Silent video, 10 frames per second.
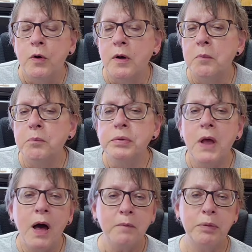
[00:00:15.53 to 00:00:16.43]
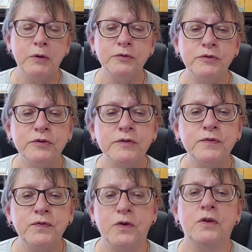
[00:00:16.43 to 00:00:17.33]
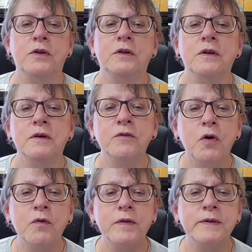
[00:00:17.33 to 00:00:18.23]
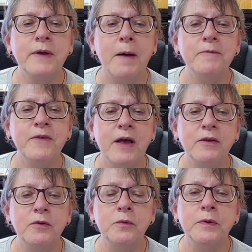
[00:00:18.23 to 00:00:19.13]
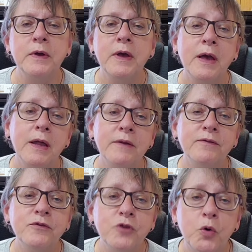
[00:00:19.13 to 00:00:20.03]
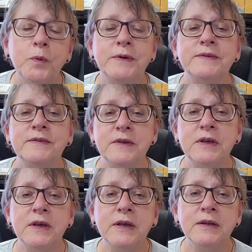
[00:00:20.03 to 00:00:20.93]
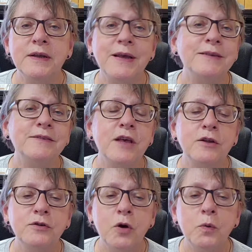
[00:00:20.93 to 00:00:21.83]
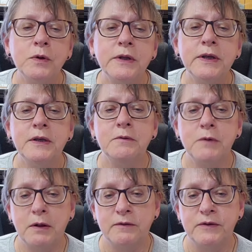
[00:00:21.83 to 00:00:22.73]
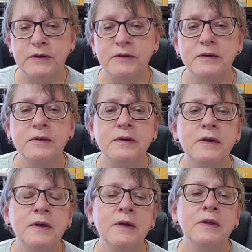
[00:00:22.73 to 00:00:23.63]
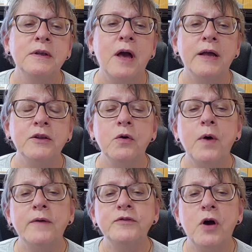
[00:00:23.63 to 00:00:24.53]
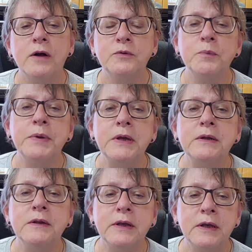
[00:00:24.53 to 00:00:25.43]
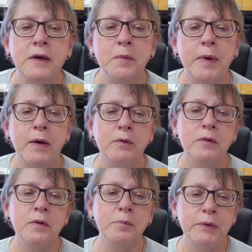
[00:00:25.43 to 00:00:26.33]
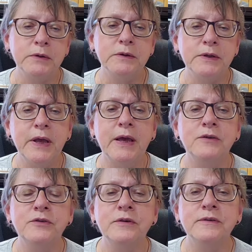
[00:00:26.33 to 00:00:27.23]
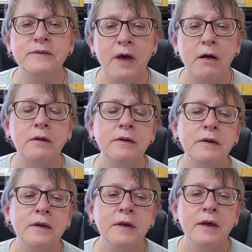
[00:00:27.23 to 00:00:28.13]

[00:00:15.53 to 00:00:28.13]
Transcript: or a blog post just full of over-the-top value, and if no one is seeing it, it's totally irrelevant. Now I know I've talked repeatedly about build, engage, sell,